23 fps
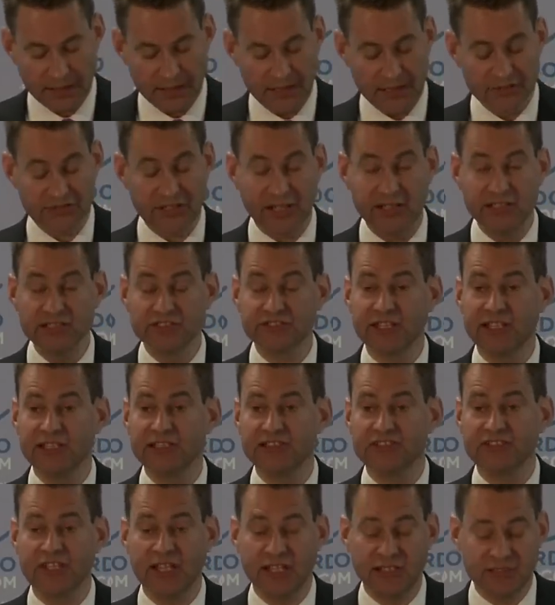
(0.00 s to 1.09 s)
As Einstein
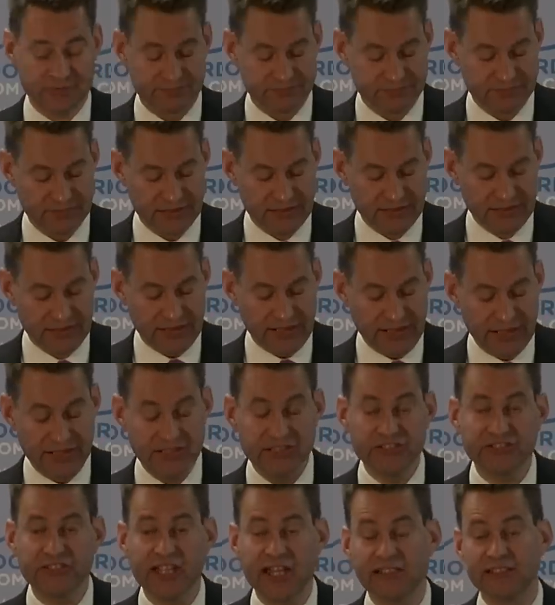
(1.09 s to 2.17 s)
said,
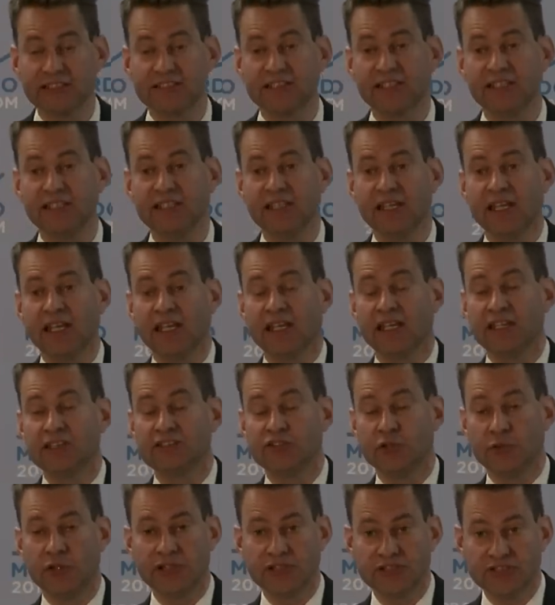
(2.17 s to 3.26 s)
insanity is
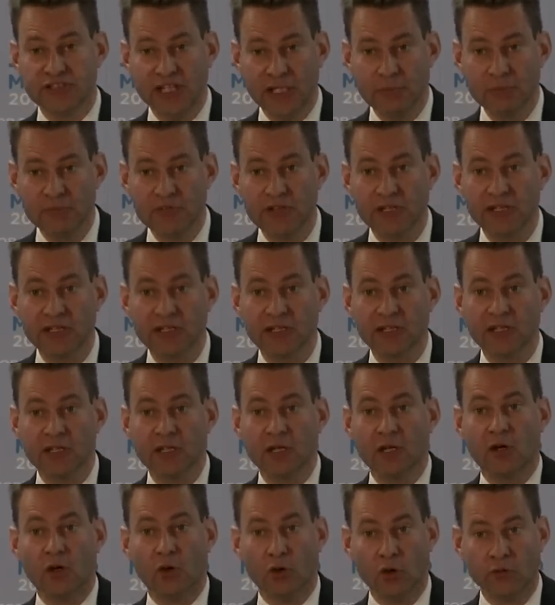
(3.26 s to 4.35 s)
doing the same thing
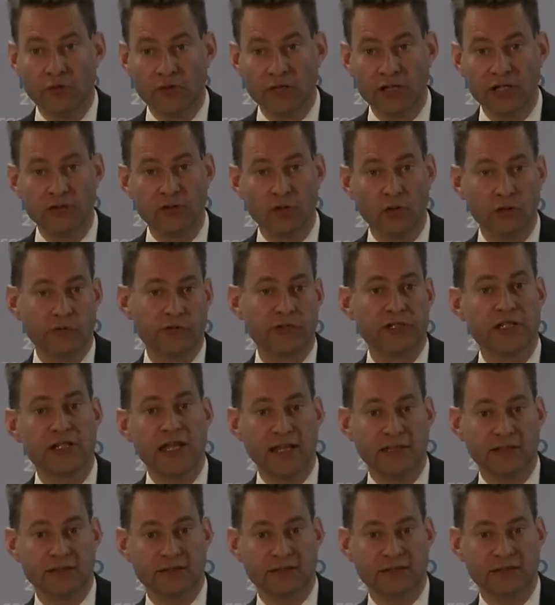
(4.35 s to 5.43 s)
over and over
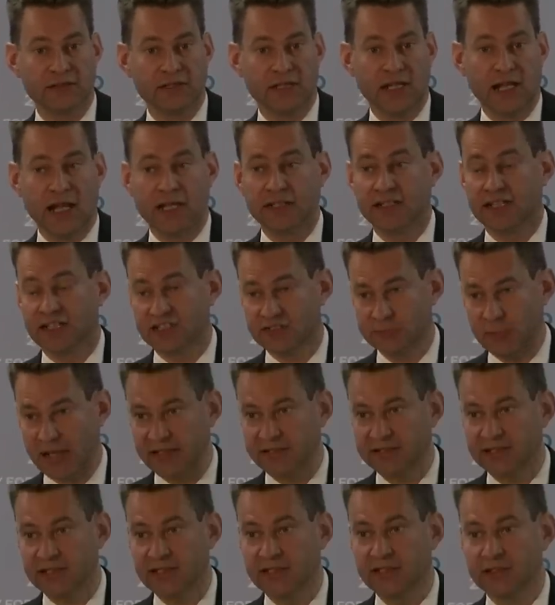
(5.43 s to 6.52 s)
again and
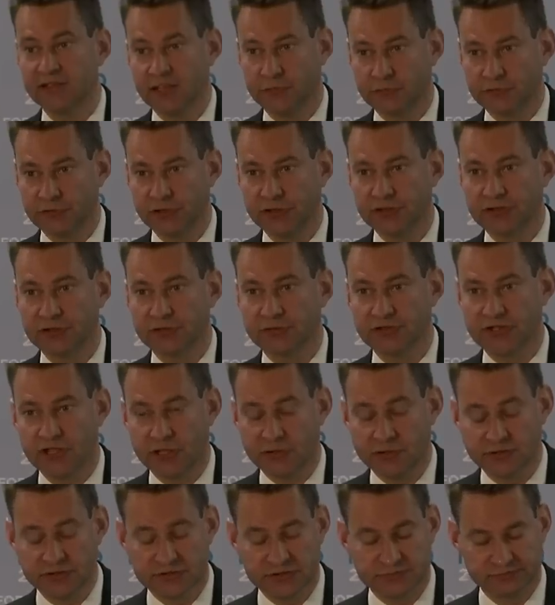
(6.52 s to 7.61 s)
expecting different
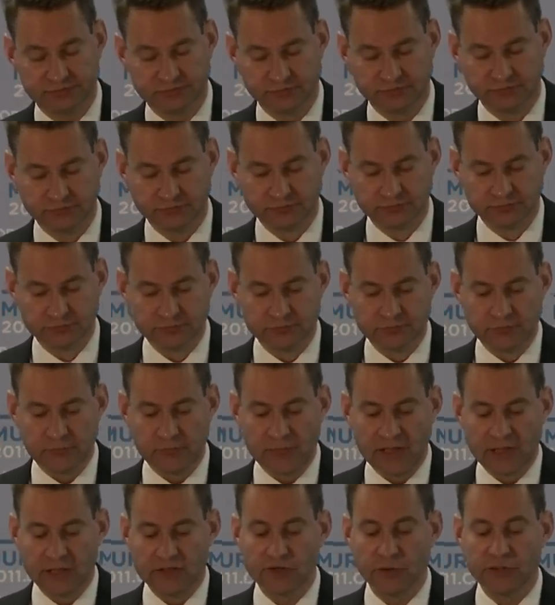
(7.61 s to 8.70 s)
results.
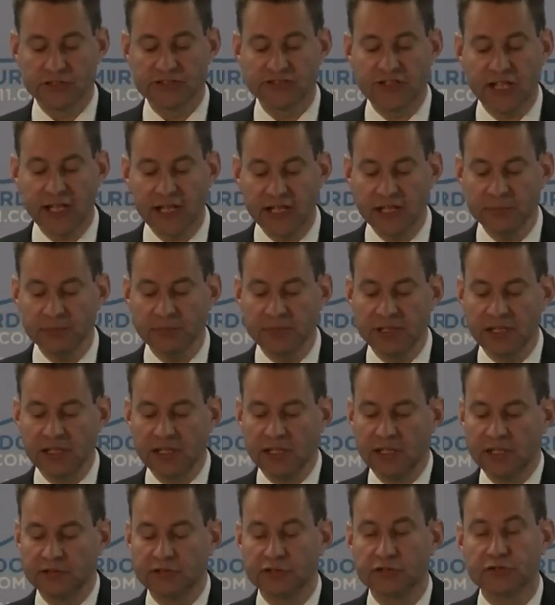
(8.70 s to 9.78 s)
So it's time
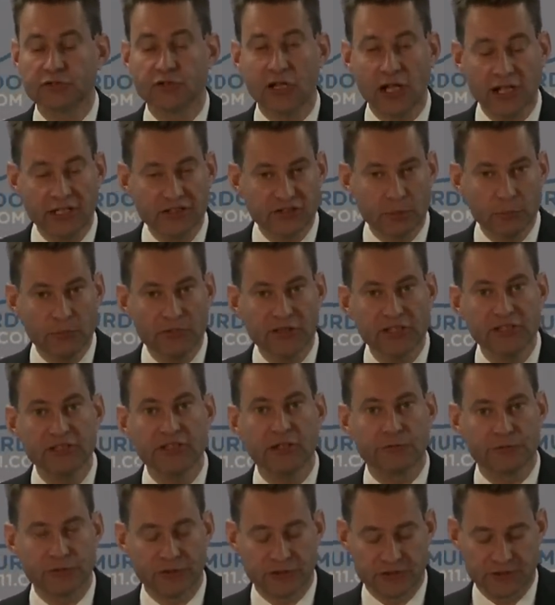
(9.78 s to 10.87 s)
to try something
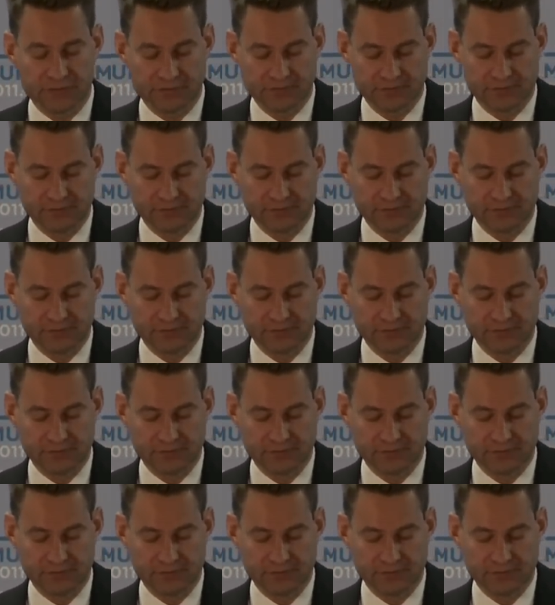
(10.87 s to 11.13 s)
different.